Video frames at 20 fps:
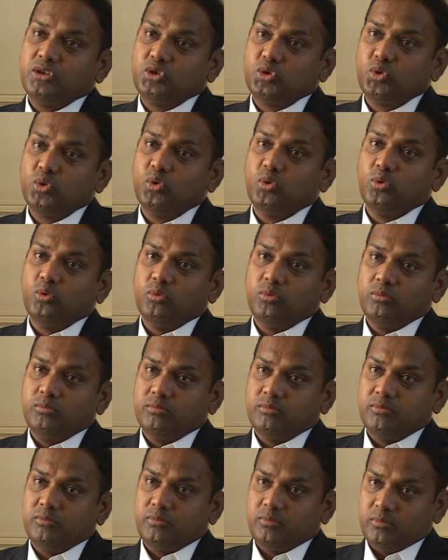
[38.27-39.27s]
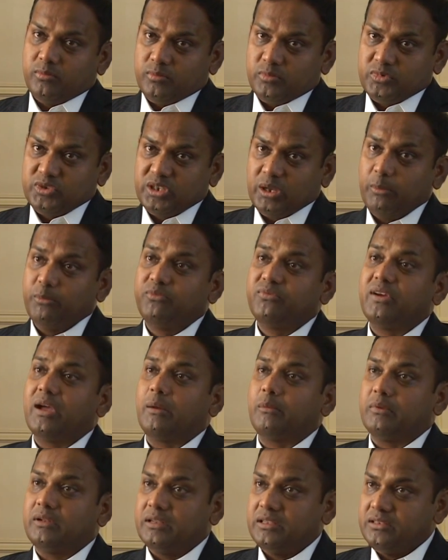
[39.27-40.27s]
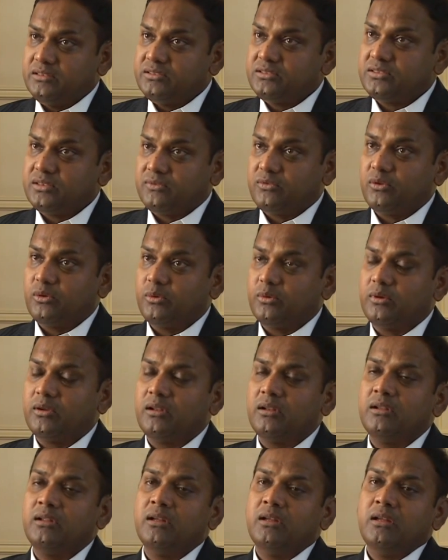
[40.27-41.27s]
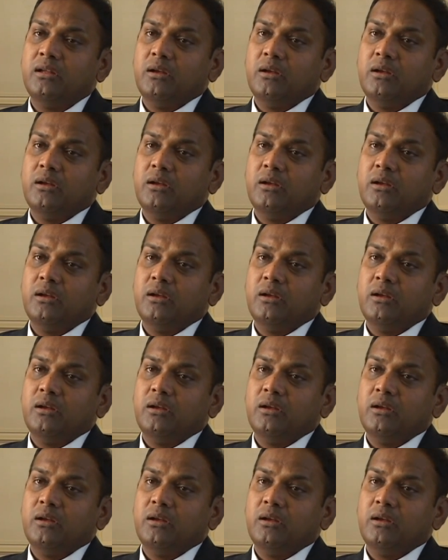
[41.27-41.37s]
two subfamilies, if you will.